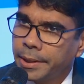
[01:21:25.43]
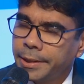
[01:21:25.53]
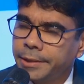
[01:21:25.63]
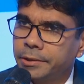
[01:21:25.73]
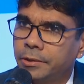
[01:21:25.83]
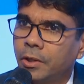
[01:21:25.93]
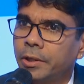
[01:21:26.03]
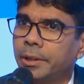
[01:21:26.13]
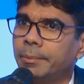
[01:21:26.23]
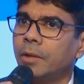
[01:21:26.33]
It's
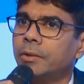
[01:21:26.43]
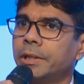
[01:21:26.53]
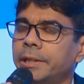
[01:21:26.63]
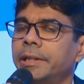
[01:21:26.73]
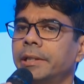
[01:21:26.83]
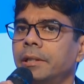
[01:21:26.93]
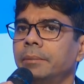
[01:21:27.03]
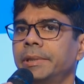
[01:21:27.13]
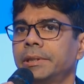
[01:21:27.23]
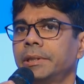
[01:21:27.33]
not about
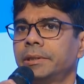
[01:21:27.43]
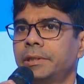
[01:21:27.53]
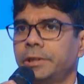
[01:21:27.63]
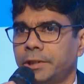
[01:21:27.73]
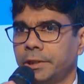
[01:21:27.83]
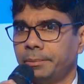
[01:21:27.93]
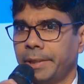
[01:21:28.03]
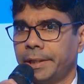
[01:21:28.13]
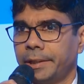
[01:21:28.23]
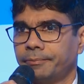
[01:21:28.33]
critical business decision
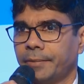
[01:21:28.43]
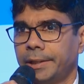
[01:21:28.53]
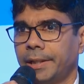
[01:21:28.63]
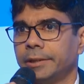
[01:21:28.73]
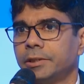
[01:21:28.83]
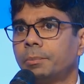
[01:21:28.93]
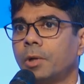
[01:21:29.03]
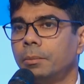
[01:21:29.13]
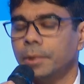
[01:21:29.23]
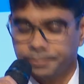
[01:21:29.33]
making, and that's a
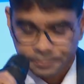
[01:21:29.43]
problem.